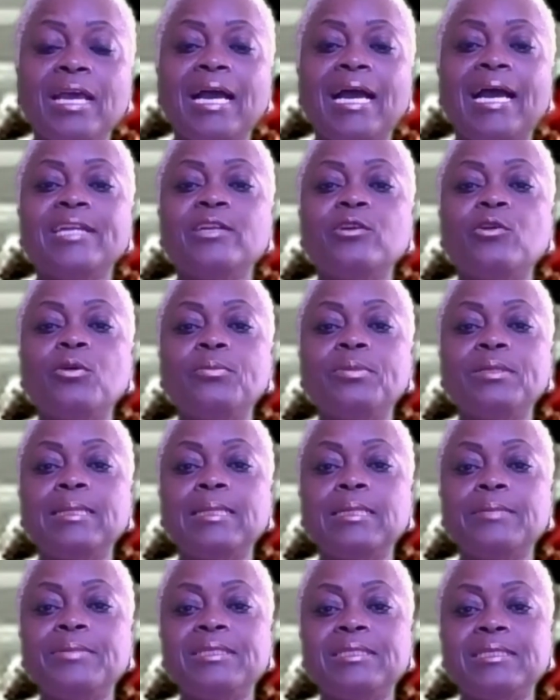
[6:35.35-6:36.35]
I don't want to be
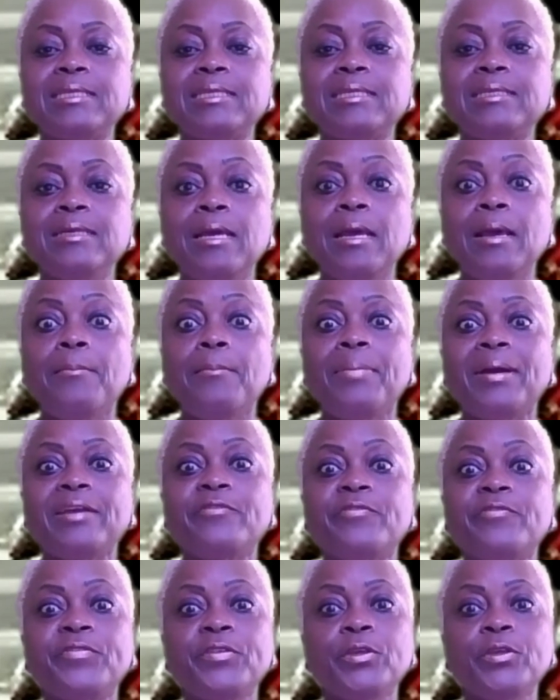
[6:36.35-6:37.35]
limited by
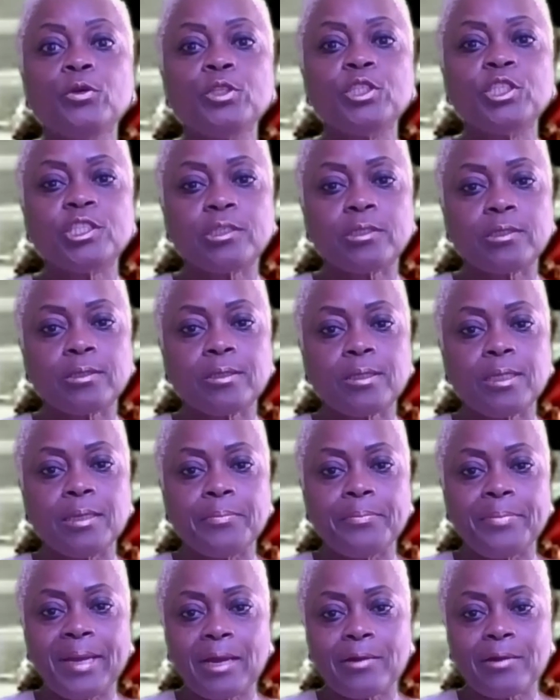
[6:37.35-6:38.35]
future
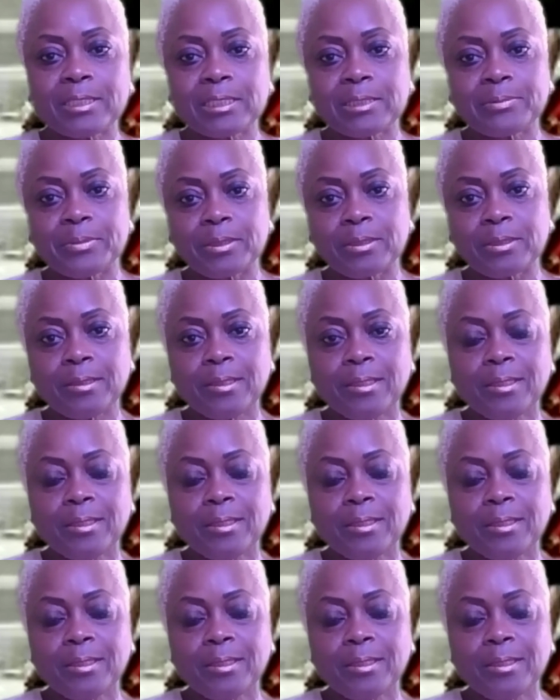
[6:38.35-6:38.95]
embarrassment.